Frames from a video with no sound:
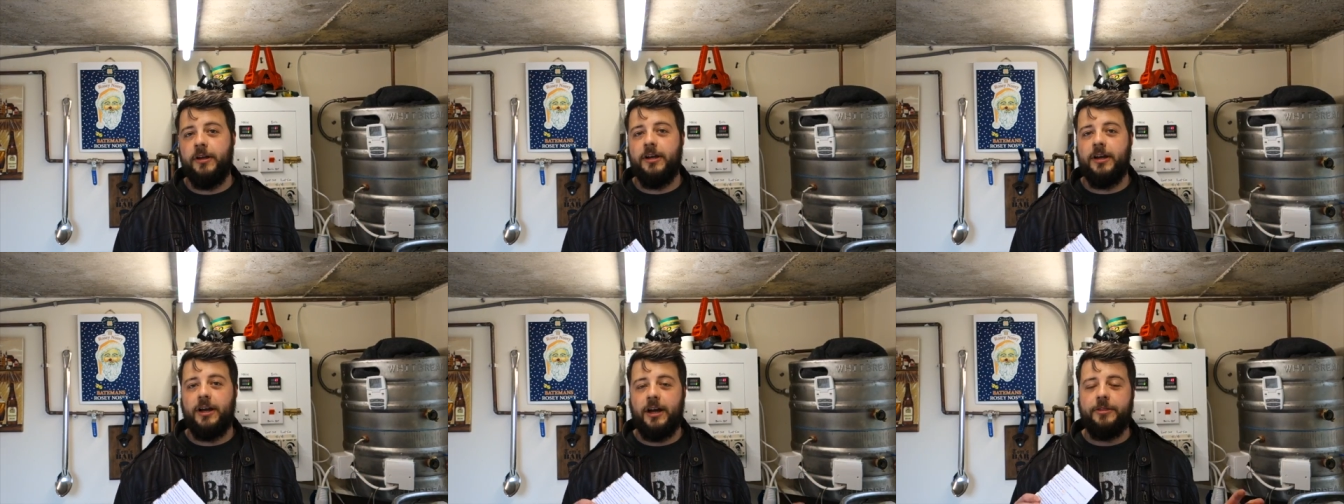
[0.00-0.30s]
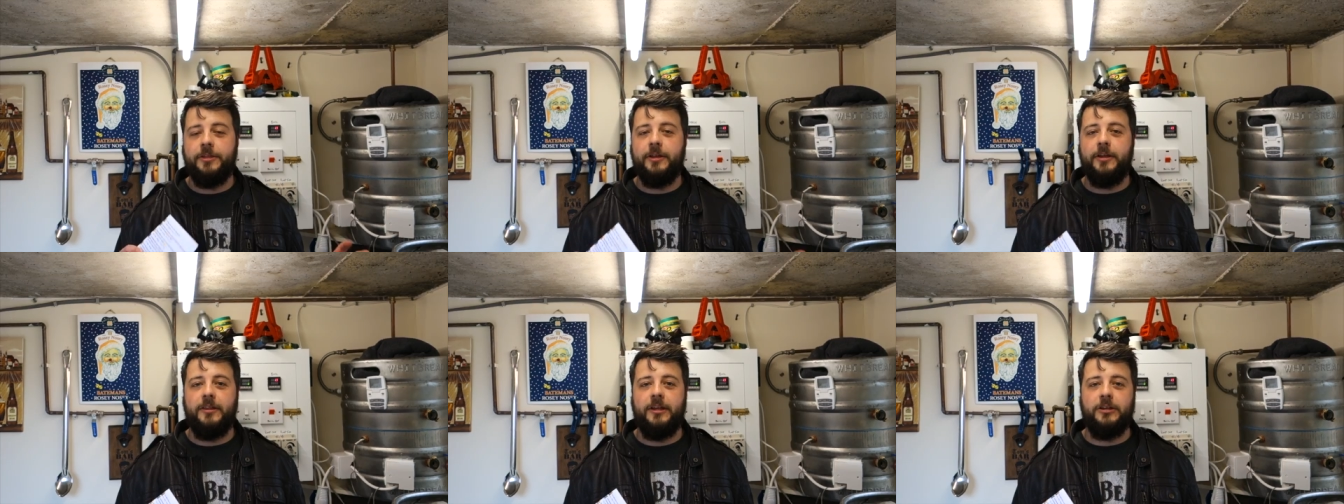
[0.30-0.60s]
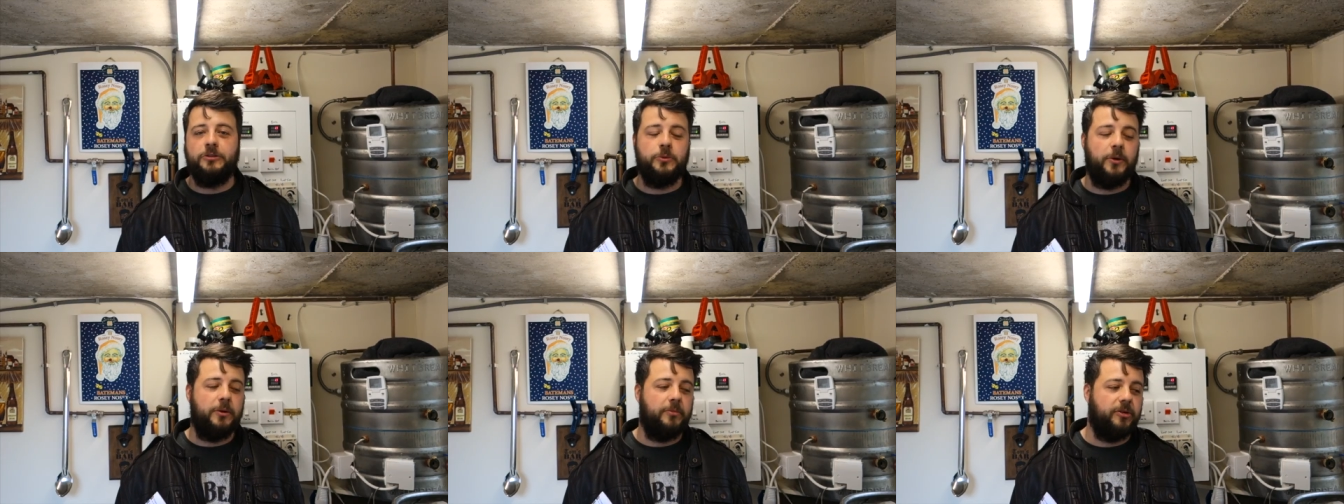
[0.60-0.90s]
I think
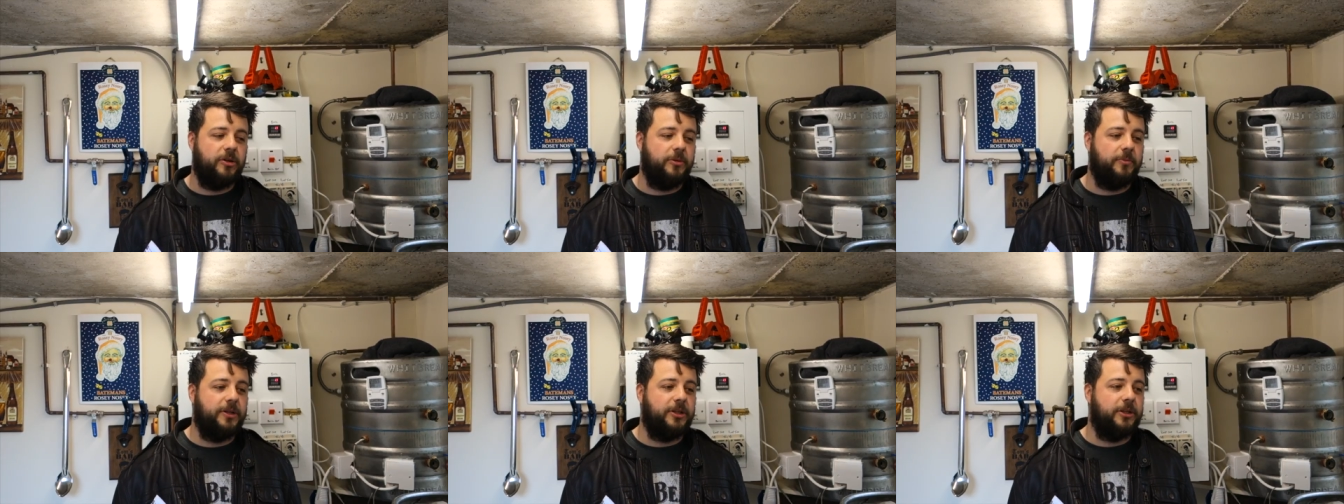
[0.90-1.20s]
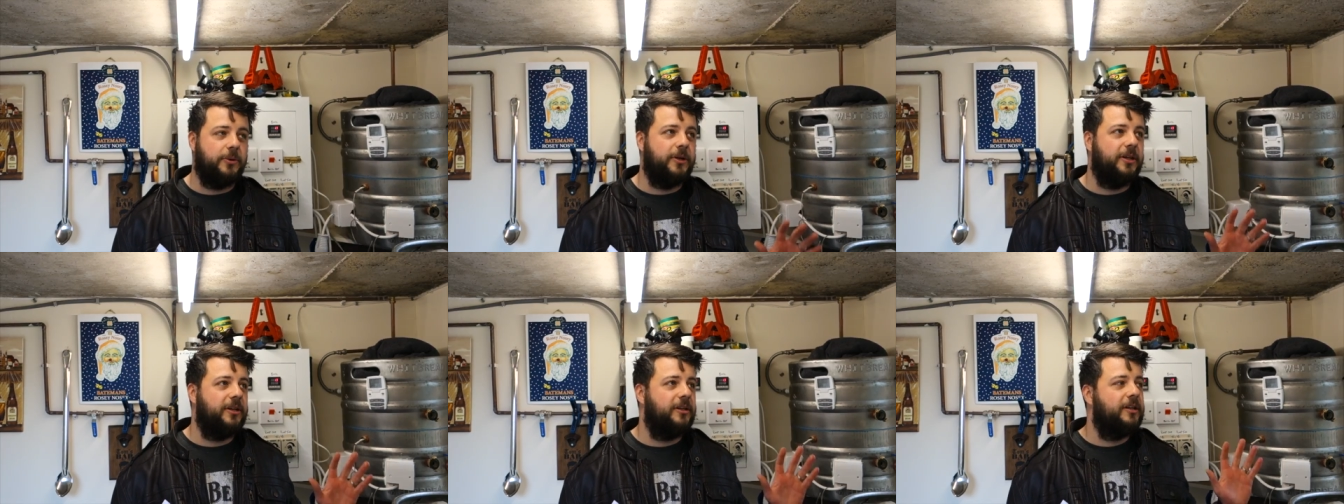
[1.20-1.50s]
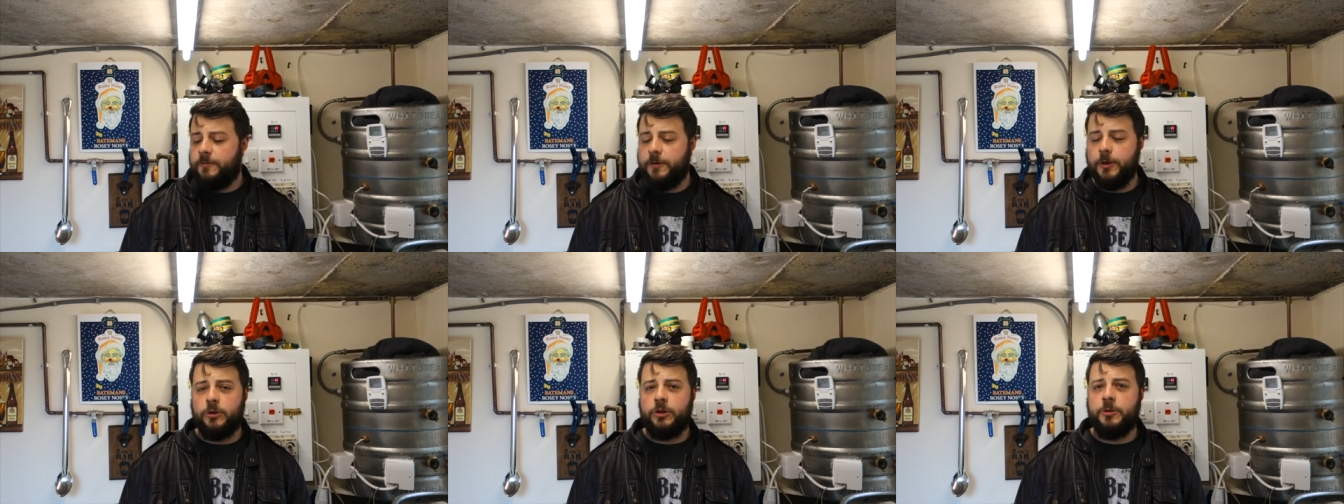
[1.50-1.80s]
that's what I'm going to be doing.
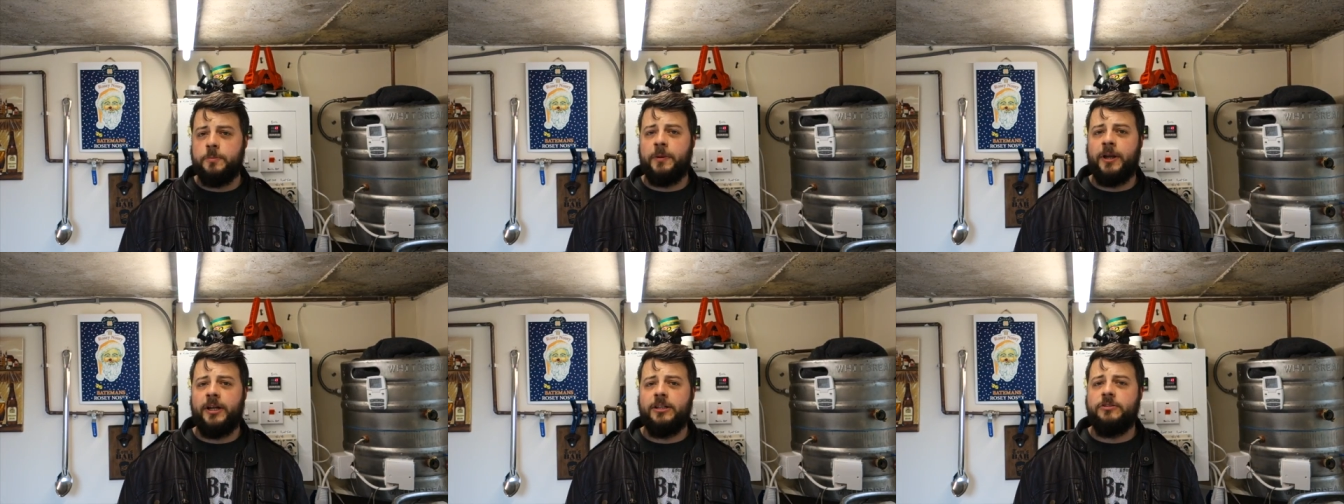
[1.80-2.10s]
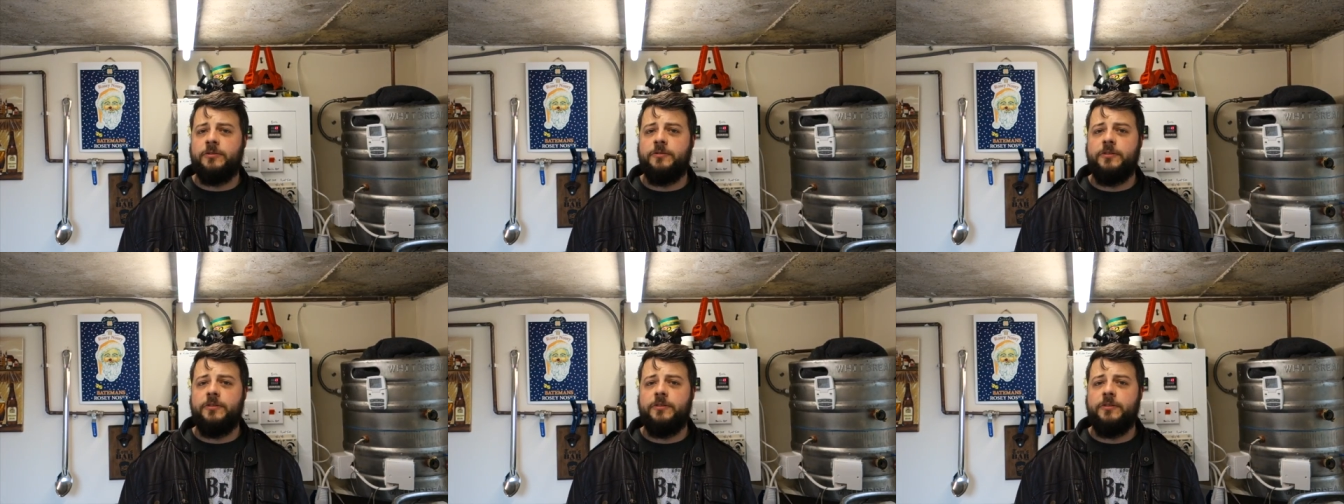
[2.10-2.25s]
Future plans